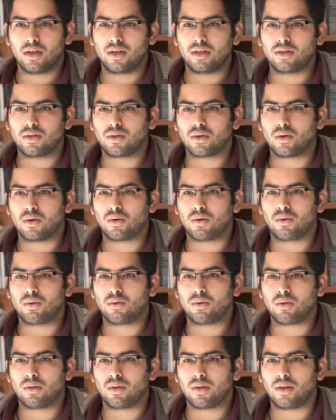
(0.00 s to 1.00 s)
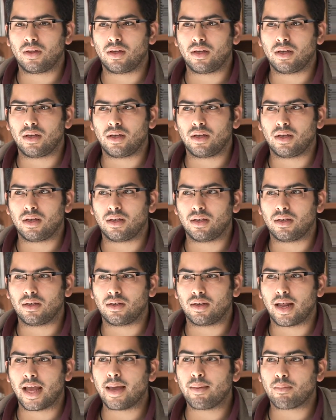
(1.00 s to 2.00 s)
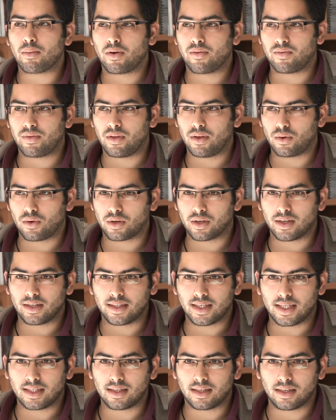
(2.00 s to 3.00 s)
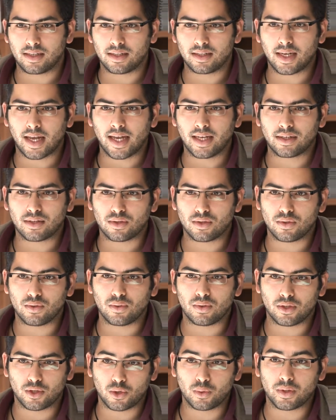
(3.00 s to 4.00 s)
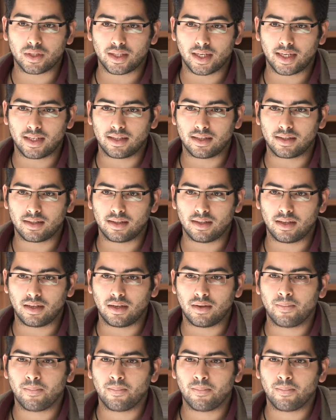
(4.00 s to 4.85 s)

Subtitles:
so the name of the organization is changed to the Jewish Agency.